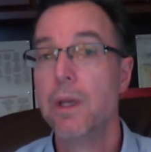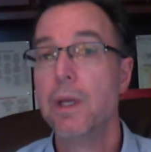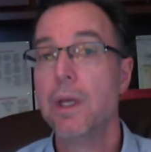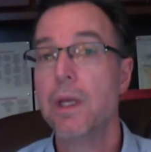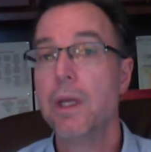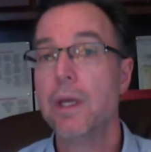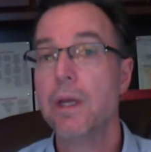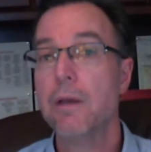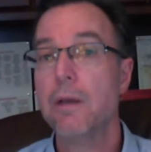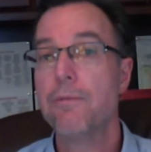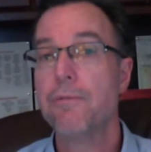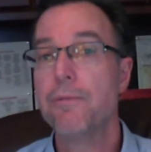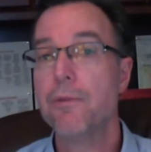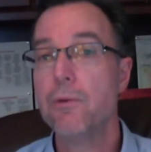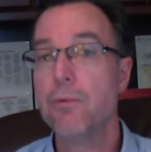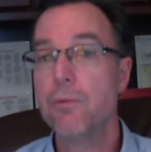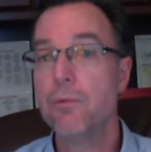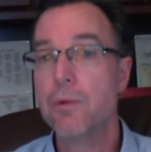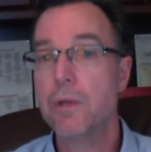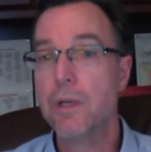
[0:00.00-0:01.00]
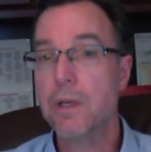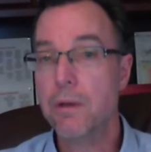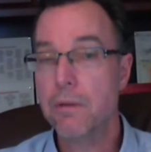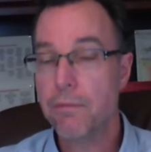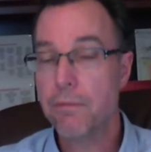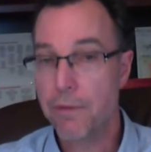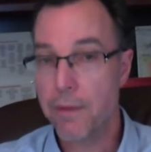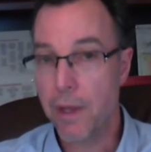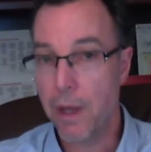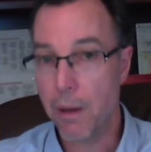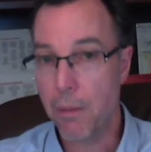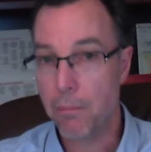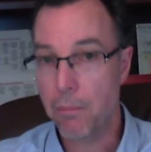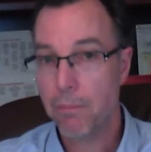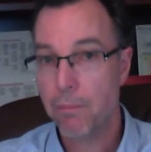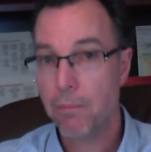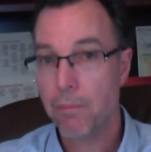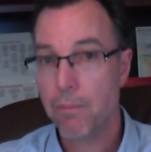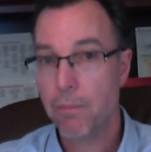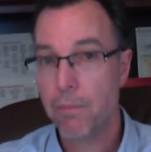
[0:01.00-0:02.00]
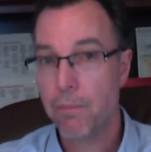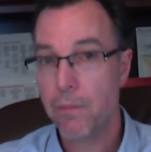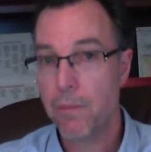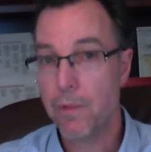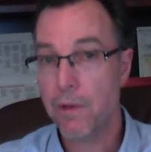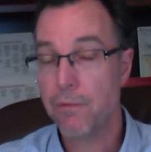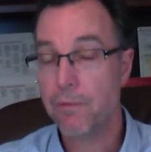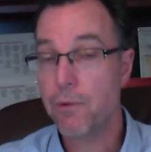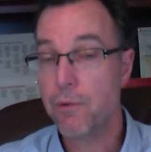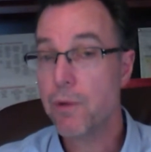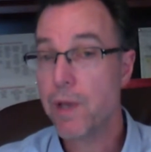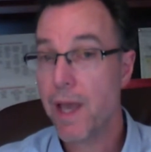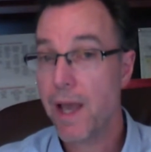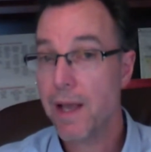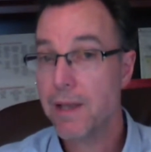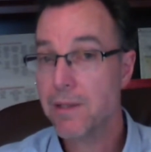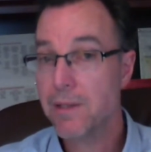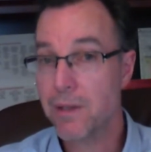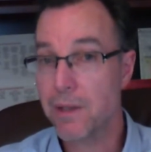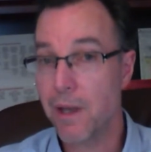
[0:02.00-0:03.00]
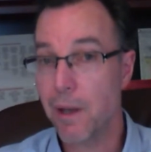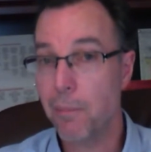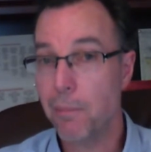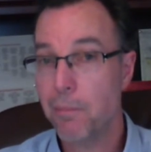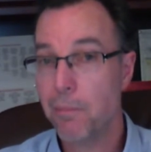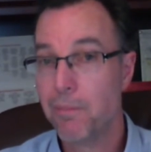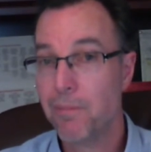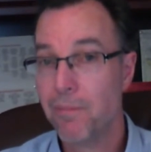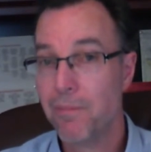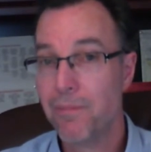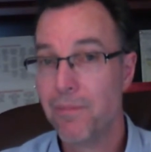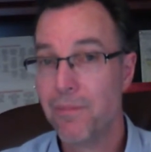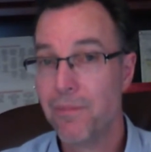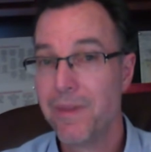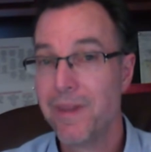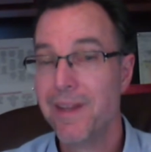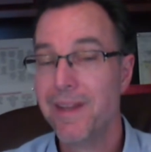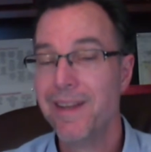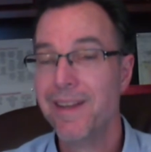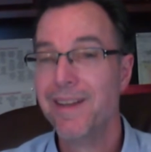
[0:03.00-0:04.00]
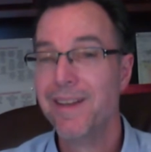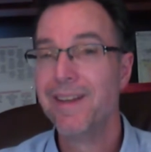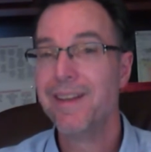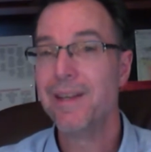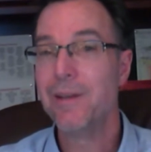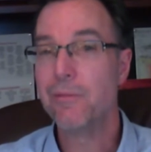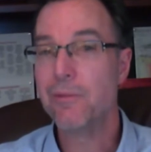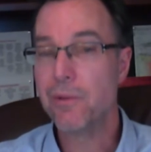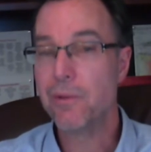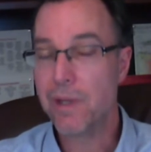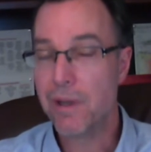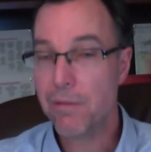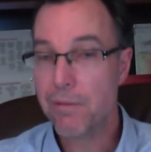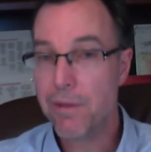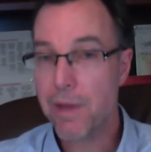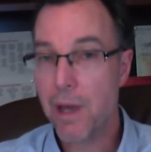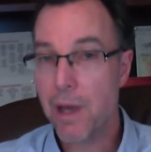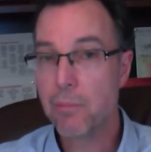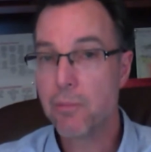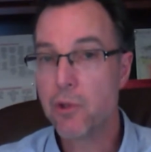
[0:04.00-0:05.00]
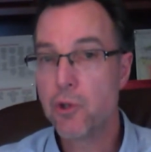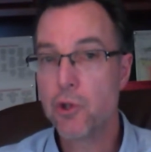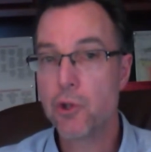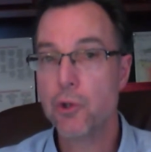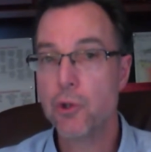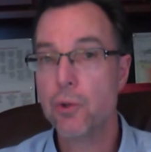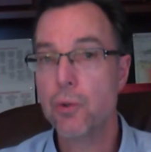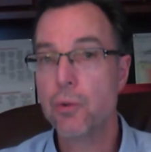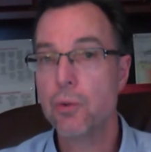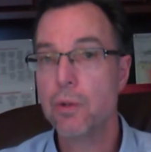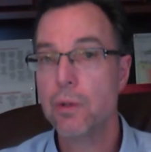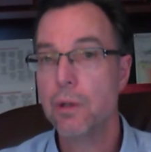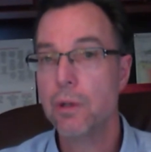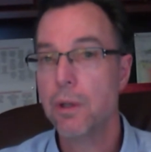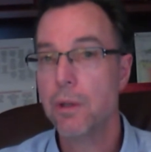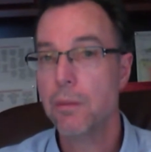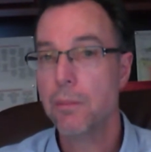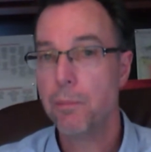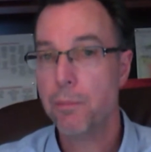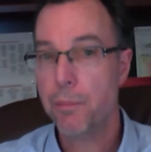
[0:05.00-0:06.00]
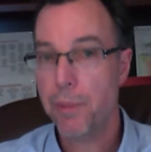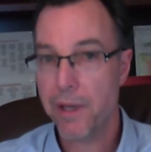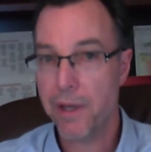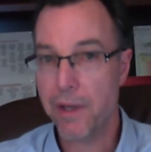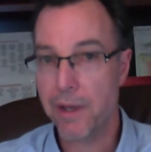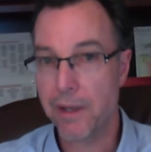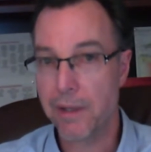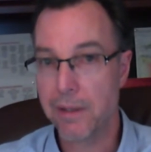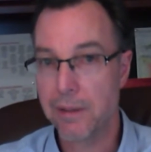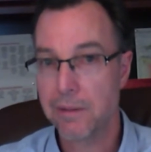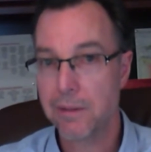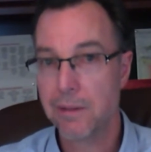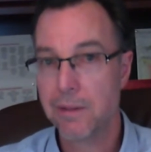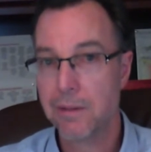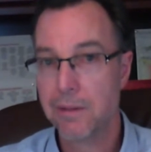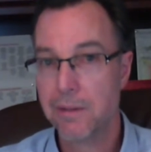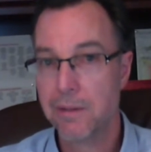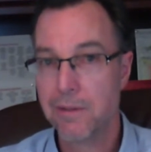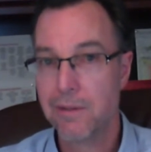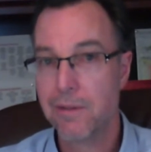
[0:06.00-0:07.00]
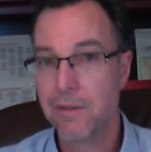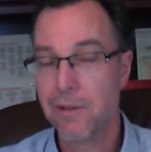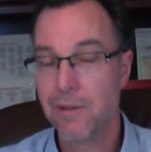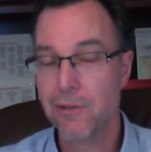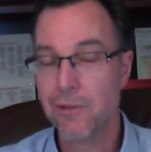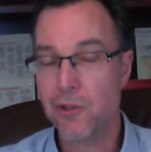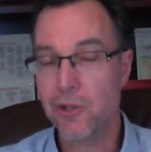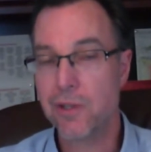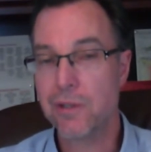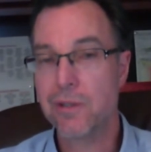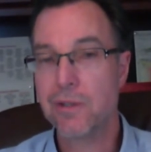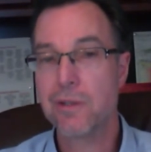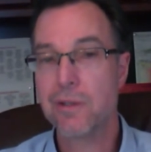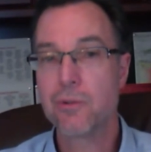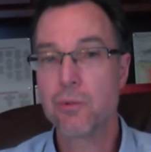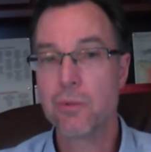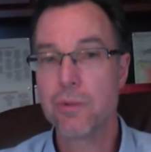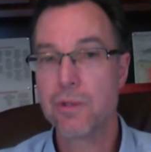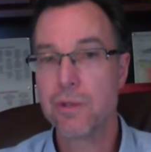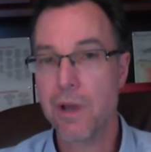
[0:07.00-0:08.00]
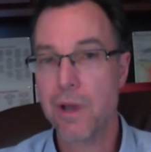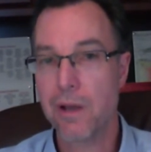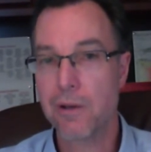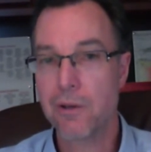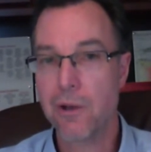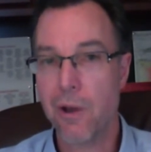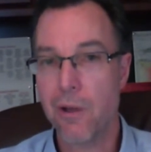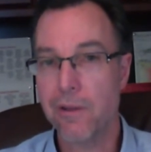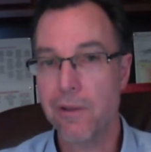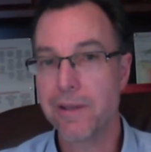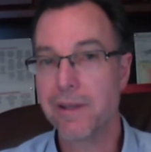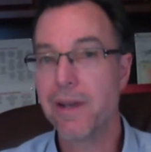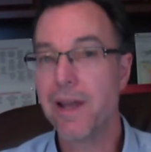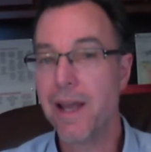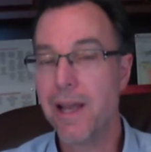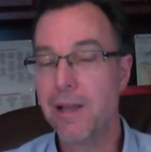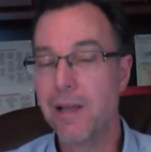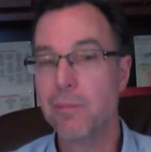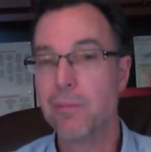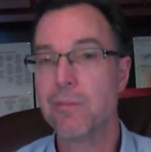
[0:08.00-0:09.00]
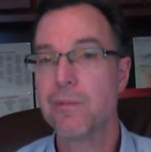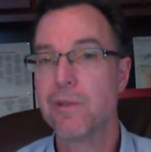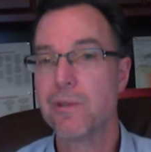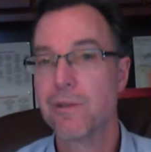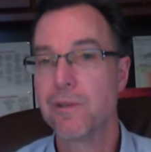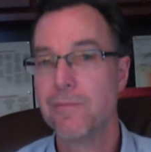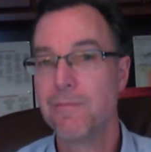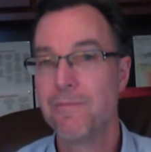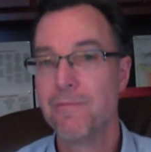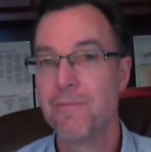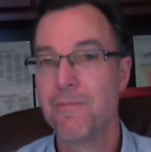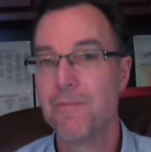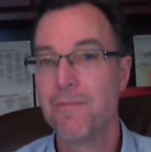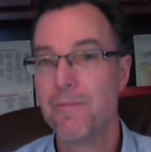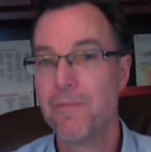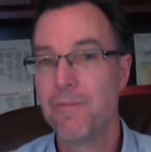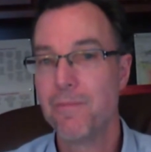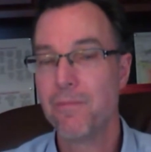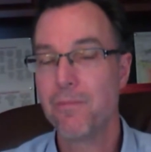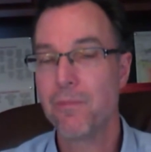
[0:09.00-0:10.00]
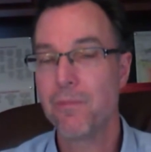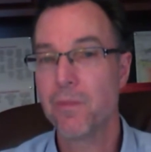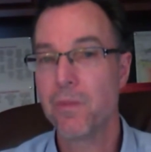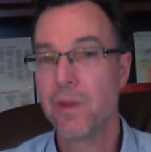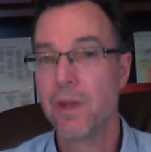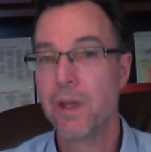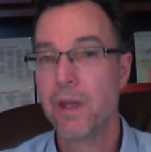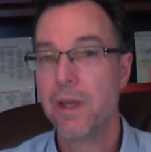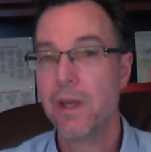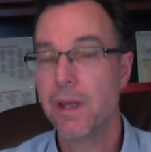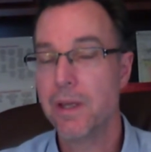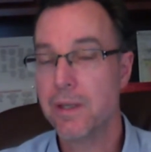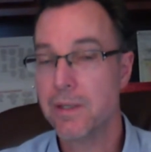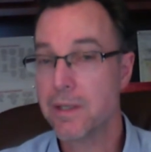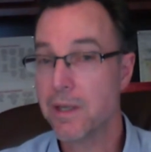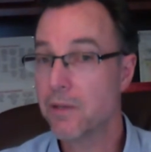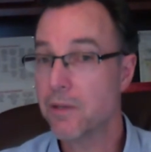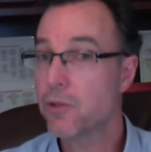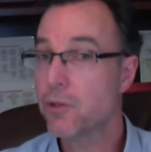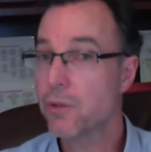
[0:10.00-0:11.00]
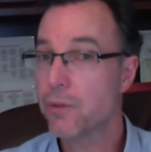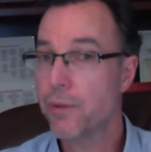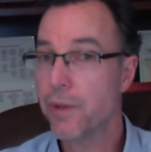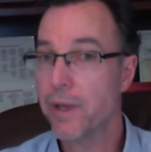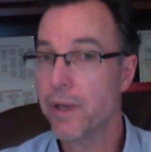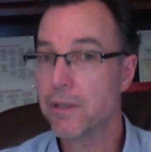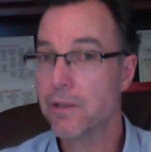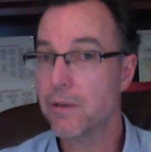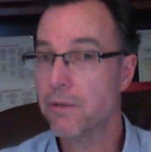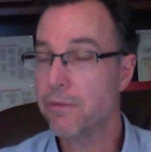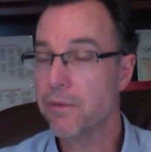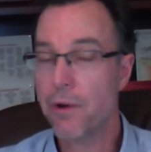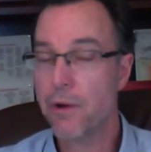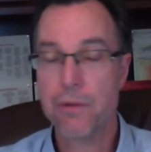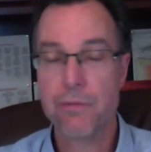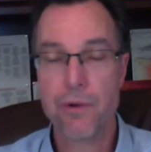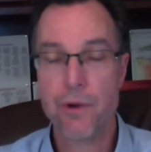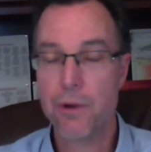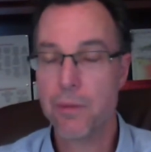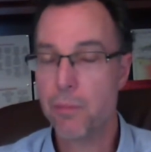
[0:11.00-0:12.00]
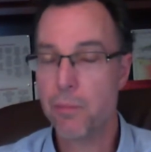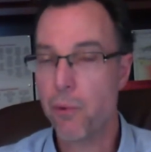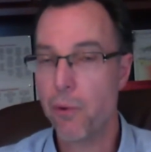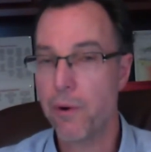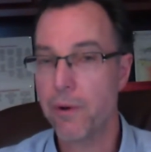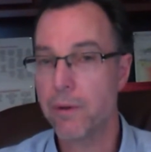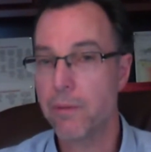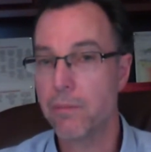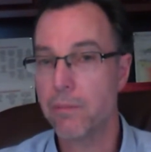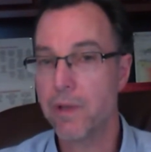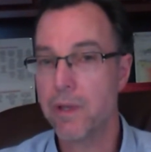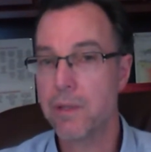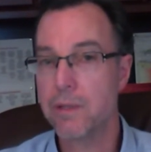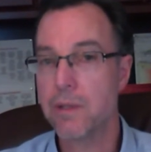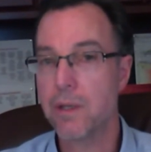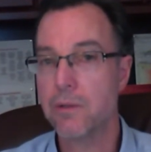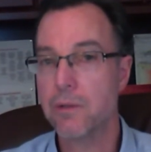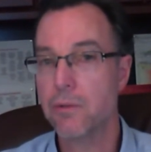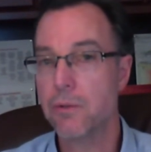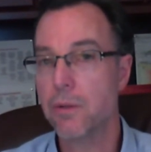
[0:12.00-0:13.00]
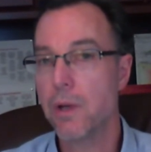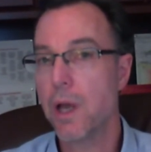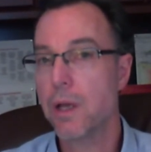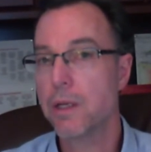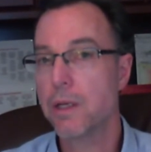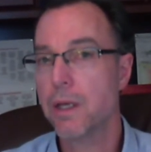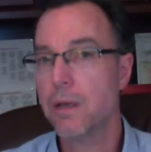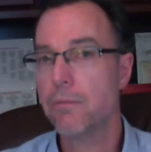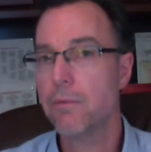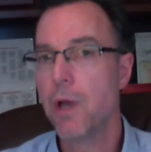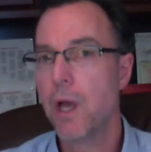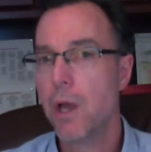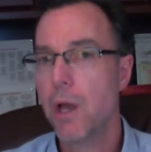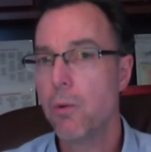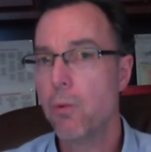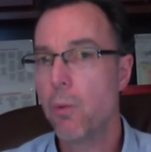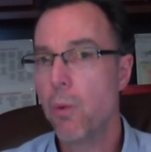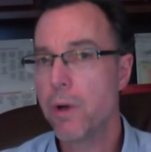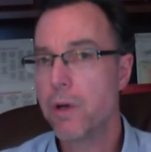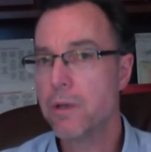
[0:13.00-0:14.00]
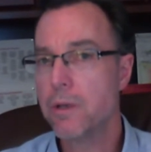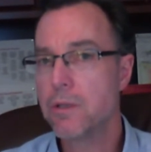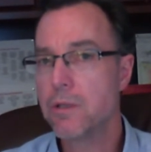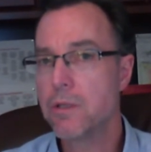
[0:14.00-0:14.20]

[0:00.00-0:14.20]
If you give them, if you cast them, if you give them to pigs, Jesus was not calling names. He said two things that are very, very important. He said, do not give what is